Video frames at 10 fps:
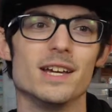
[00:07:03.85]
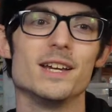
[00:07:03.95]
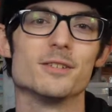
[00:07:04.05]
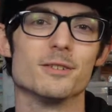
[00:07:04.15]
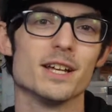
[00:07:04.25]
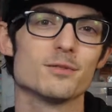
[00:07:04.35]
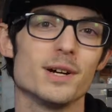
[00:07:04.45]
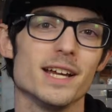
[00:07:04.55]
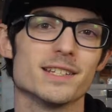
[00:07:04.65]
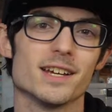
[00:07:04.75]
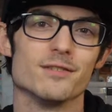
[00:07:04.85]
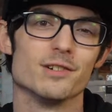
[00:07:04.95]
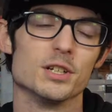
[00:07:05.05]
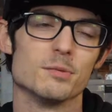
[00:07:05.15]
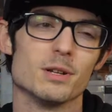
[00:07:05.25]
So that's why it's got a very
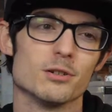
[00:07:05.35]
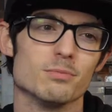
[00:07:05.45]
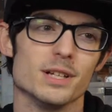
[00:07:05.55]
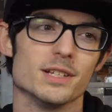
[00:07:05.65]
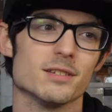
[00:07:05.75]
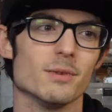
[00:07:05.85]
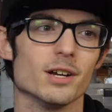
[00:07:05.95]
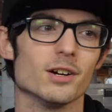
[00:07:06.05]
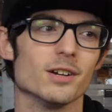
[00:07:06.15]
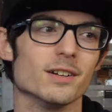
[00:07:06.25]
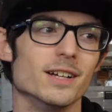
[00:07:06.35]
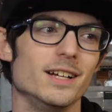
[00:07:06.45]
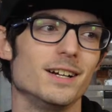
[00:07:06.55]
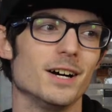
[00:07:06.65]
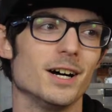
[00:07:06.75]
special place in my heart.
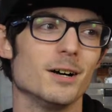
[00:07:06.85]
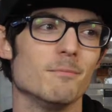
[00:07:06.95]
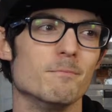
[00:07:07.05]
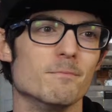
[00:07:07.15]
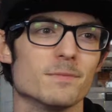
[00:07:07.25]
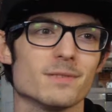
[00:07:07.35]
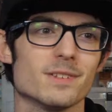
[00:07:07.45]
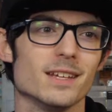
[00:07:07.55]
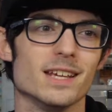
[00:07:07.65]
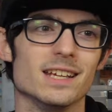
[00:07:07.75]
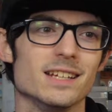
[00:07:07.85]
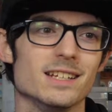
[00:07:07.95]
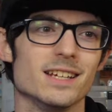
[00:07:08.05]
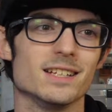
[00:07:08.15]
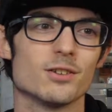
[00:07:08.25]

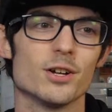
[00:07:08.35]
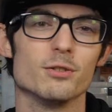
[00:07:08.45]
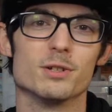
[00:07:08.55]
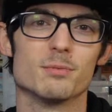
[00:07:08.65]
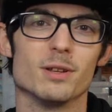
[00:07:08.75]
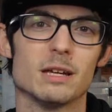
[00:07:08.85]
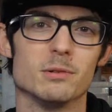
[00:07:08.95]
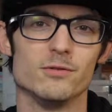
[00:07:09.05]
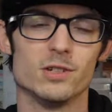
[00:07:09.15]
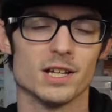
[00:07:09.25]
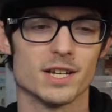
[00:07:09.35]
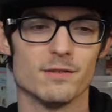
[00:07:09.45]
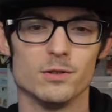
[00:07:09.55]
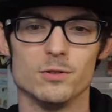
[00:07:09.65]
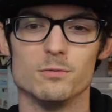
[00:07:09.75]
It's hard to explain, but if you guys have
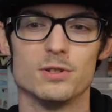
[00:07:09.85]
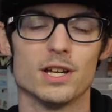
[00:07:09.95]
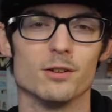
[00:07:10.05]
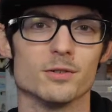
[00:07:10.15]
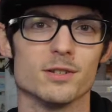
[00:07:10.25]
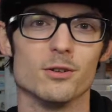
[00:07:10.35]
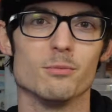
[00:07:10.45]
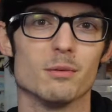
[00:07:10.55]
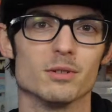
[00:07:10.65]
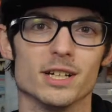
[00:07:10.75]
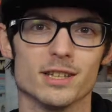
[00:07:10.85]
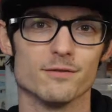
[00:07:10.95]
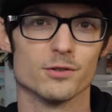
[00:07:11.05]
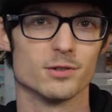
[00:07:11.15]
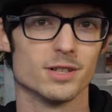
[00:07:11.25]
YouTube channels and you remember like the
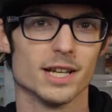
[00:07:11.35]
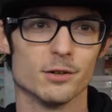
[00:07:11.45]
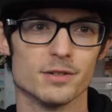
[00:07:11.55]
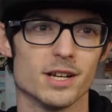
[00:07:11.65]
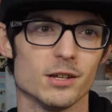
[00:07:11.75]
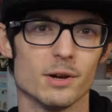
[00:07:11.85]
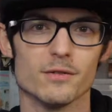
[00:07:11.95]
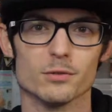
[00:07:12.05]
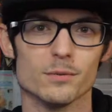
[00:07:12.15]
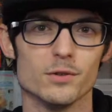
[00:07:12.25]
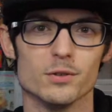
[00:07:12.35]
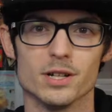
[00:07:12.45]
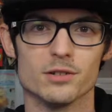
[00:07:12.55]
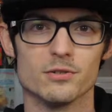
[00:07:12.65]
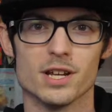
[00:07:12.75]
first Lego set you ever reviewed on
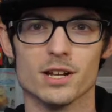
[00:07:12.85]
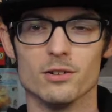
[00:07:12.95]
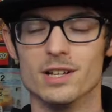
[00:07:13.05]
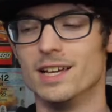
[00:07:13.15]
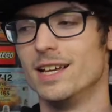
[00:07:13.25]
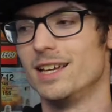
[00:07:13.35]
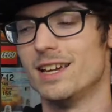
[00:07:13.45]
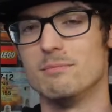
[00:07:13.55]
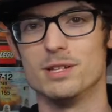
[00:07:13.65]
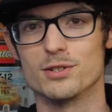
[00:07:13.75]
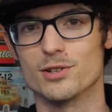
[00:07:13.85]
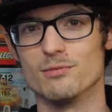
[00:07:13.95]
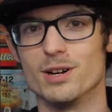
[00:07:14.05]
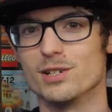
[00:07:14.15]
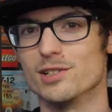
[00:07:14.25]
your channel, it means so
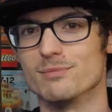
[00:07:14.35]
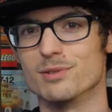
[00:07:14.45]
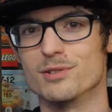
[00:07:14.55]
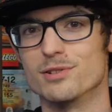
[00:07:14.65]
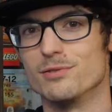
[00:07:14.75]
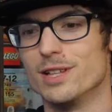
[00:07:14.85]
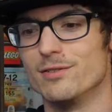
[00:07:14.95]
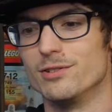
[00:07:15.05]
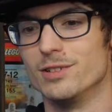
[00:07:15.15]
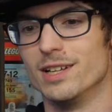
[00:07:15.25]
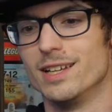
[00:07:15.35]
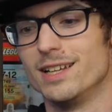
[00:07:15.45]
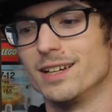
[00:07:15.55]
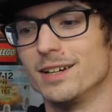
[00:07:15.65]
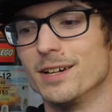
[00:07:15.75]
much on a personal level,
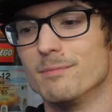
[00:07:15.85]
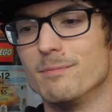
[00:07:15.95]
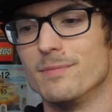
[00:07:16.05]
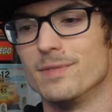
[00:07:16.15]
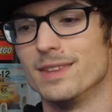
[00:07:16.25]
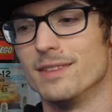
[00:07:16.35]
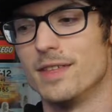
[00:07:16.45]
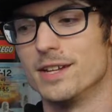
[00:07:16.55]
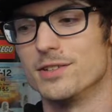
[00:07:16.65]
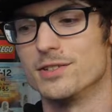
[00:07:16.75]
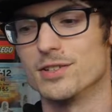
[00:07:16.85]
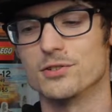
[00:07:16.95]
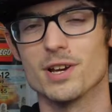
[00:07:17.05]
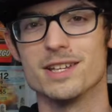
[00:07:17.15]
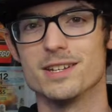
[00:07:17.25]
that it's
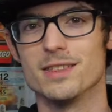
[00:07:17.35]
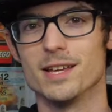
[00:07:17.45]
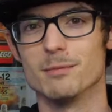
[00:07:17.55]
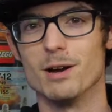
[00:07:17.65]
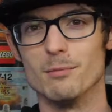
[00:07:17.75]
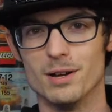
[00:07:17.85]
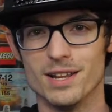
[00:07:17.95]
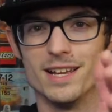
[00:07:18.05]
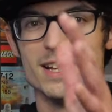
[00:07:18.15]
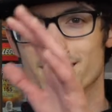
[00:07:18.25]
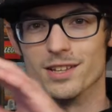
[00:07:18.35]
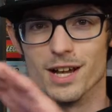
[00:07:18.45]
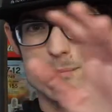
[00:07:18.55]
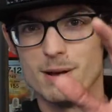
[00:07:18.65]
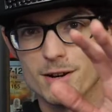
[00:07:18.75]
crazy to think about. But the
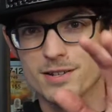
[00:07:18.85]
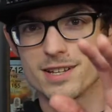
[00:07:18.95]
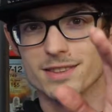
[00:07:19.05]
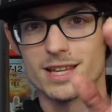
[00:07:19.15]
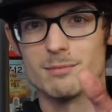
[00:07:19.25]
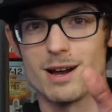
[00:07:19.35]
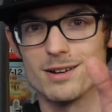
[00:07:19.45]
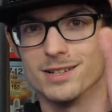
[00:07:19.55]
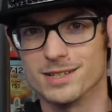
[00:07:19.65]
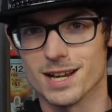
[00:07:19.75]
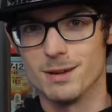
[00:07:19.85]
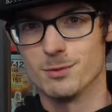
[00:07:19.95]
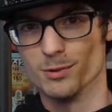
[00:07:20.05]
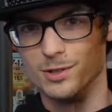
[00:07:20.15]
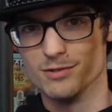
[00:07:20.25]
embarrassing thing about it is I'm
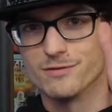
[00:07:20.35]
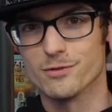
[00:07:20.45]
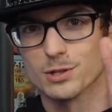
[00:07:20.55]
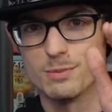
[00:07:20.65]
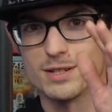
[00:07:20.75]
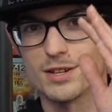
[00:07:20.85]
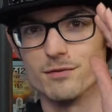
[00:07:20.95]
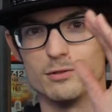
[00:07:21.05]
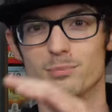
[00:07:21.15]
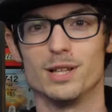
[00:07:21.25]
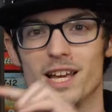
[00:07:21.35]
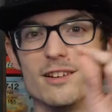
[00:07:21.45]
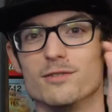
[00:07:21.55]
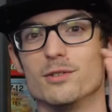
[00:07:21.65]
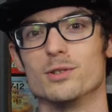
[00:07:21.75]
going to force myself to play a
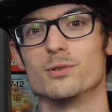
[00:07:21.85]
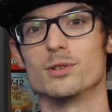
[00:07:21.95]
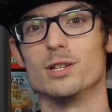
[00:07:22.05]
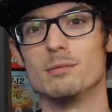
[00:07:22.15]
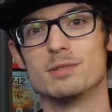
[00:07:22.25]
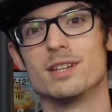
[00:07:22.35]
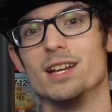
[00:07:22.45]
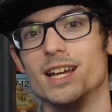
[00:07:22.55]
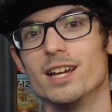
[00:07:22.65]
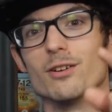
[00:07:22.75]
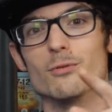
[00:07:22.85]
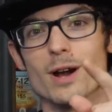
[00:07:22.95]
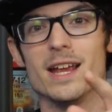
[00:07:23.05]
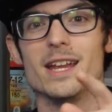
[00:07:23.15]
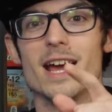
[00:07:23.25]
few of those clips
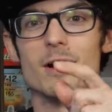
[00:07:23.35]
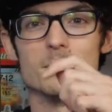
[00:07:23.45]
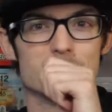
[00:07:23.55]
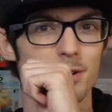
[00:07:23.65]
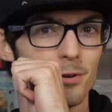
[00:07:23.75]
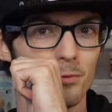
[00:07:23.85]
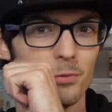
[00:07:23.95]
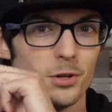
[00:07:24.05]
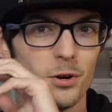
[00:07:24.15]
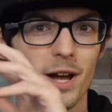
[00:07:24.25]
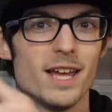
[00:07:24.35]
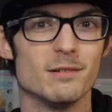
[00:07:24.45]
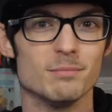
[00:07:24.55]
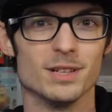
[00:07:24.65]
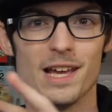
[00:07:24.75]
right now. So we'll go ahead and
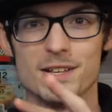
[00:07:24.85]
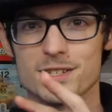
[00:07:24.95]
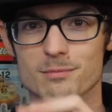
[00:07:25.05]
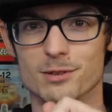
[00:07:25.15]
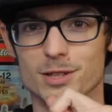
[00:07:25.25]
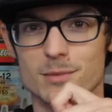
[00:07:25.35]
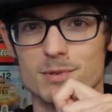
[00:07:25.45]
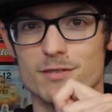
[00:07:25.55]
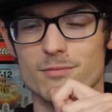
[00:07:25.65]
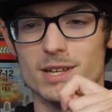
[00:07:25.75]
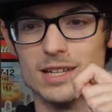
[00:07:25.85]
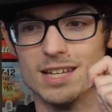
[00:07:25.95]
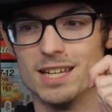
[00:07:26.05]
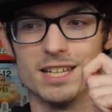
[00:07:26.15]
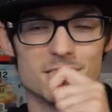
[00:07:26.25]
play some clips of me
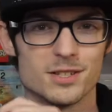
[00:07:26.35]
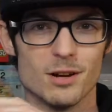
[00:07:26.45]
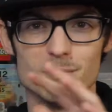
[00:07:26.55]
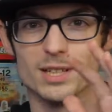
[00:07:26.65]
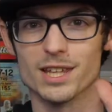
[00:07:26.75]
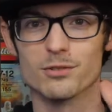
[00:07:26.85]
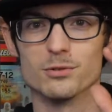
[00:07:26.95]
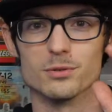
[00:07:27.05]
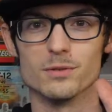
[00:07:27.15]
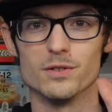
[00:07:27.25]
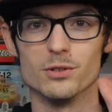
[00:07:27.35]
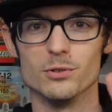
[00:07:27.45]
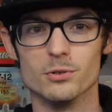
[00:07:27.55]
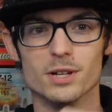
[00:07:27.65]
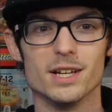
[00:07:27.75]
stumbling through a
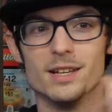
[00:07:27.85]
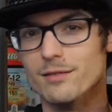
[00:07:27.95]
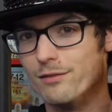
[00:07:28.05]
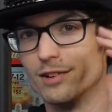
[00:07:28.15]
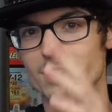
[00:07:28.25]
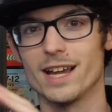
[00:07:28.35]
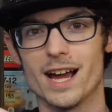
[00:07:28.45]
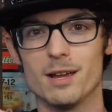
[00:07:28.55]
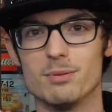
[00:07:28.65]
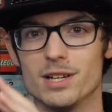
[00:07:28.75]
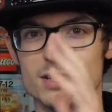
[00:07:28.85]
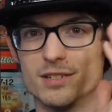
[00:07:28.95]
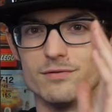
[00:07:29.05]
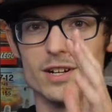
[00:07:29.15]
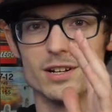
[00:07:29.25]
review, very high pitched,
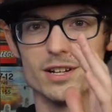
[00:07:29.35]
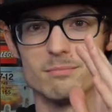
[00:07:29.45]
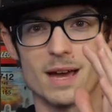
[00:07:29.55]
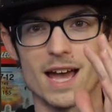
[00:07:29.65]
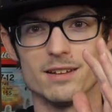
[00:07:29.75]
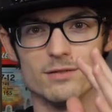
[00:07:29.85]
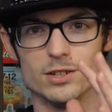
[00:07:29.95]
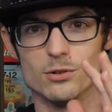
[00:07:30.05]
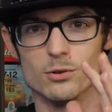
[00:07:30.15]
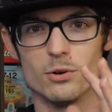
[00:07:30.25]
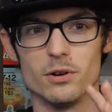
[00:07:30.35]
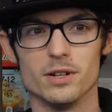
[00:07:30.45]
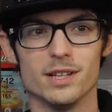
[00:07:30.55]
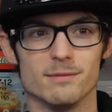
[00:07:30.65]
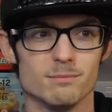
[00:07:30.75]
very bad video
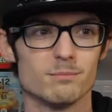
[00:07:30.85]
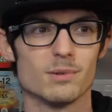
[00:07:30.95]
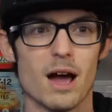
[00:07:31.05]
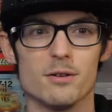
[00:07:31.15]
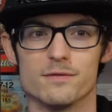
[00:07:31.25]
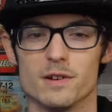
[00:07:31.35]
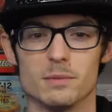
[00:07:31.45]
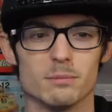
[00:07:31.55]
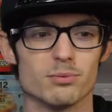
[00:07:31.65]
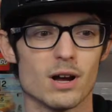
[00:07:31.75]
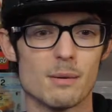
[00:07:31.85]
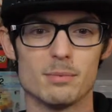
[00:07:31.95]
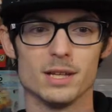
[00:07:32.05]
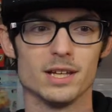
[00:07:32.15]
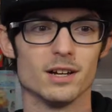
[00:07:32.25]
quality. I was filming
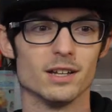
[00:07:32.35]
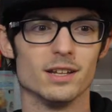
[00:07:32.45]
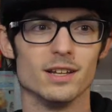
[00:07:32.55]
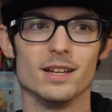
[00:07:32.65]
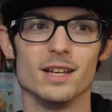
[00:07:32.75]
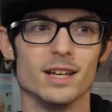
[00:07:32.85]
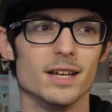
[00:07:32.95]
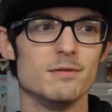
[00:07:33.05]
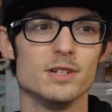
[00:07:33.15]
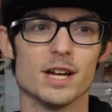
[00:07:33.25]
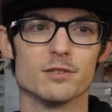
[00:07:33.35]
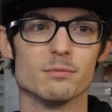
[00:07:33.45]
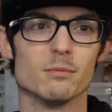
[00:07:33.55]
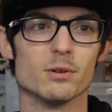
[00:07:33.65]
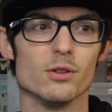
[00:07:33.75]
probably on, if you guys
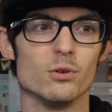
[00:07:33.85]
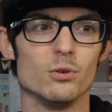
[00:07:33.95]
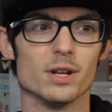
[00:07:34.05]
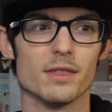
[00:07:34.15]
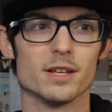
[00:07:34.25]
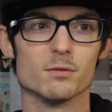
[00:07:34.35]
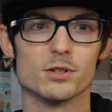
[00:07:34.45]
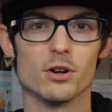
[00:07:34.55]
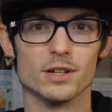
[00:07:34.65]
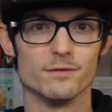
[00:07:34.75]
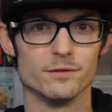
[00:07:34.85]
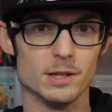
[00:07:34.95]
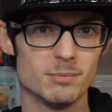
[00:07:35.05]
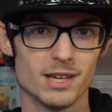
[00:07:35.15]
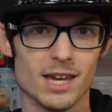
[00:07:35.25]
remember the old, I think it was called a flip
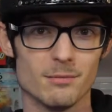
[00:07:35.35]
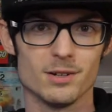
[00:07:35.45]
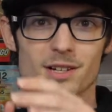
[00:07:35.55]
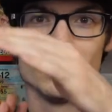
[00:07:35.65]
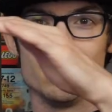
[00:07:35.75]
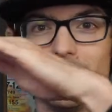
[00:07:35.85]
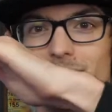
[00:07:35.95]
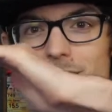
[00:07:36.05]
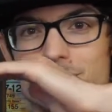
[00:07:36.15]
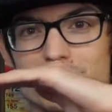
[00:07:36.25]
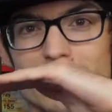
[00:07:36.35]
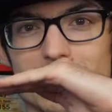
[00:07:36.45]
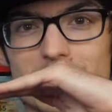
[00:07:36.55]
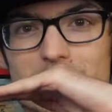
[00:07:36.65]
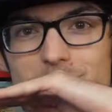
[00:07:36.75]
camera. It was like
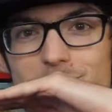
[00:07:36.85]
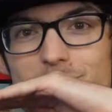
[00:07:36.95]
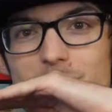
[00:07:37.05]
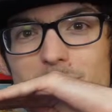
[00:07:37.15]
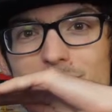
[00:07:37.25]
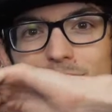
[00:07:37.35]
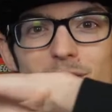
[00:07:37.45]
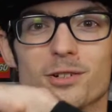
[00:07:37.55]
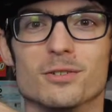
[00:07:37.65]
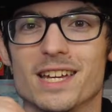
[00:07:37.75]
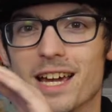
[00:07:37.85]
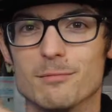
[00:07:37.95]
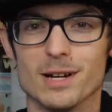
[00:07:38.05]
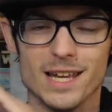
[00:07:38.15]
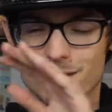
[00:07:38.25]
this weird vertical camera.
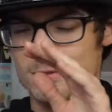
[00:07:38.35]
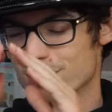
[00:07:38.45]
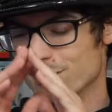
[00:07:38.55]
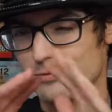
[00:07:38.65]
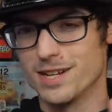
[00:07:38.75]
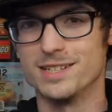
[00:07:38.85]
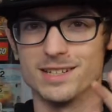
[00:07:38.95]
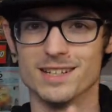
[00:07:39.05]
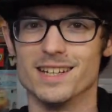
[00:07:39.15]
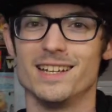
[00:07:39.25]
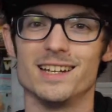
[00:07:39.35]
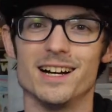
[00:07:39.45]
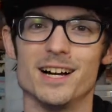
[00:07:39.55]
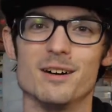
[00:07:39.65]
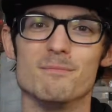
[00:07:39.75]
It was crazy.
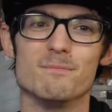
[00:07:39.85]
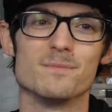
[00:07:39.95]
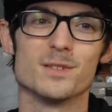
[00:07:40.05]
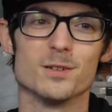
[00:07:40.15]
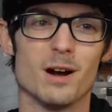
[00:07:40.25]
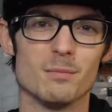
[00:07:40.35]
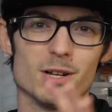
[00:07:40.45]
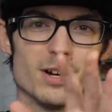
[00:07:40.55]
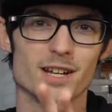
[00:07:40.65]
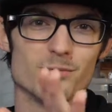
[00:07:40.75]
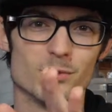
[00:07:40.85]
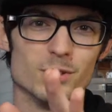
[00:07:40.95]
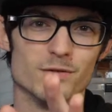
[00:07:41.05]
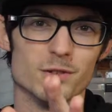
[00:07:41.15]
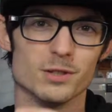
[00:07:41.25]
So I'm gonna go ahead and roll a
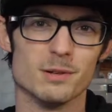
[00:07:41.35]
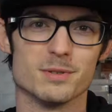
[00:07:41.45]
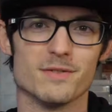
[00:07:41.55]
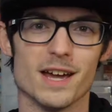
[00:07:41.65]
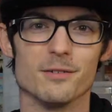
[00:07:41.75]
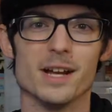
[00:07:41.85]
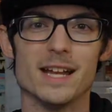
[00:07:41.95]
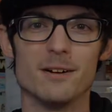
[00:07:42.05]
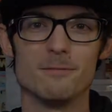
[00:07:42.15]
few clips of that right now.